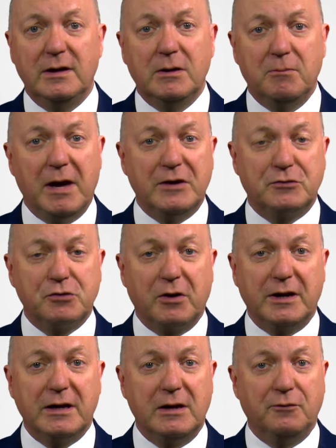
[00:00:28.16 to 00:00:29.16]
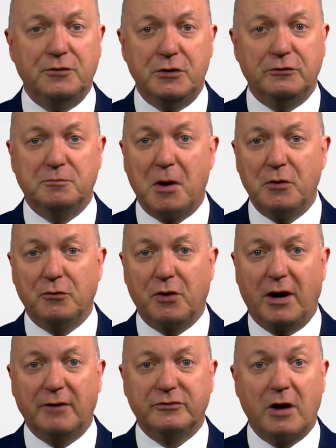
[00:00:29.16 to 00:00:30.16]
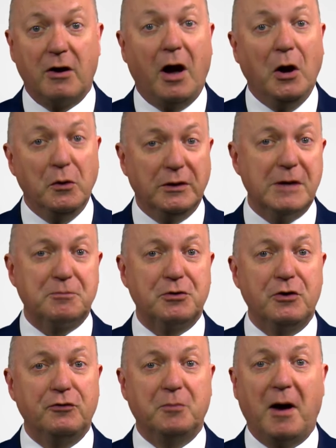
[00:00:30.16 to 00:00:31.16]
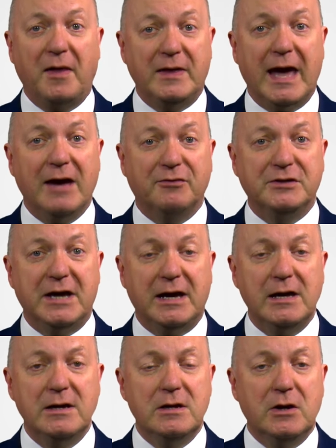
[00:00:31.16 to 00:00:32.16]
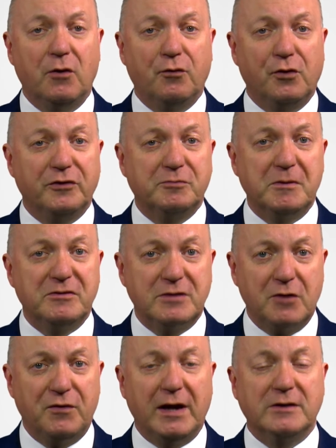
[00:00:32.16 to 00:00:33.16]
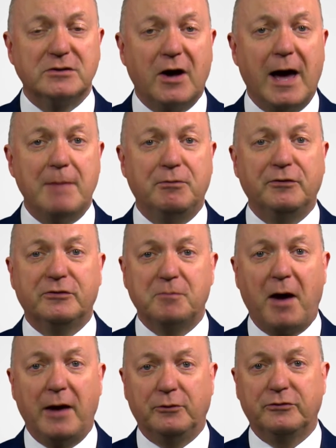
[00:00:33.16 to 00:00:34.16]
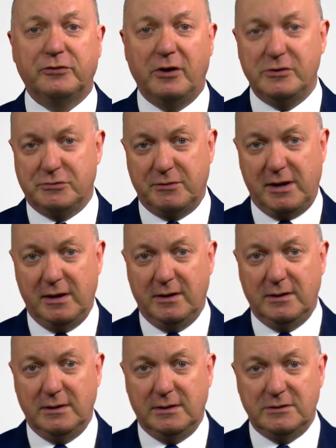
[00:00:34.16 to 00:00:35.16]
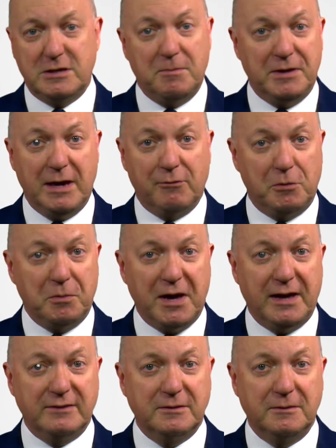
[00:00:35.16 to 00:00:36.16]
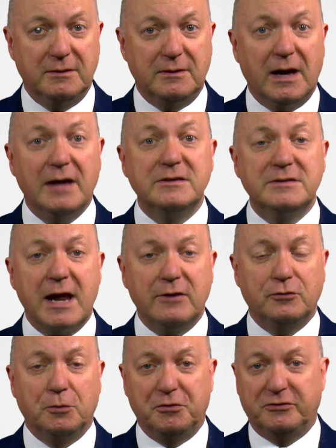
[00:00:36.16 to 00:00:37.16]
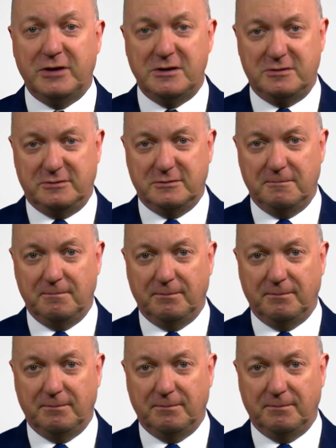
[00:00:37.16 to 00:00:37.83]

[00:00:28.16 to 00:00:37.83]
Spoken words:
Medtronic Infuse bone grafts are only approved by the FDA for a specific type of spinal surgery, tibia repairs, and dental procedures.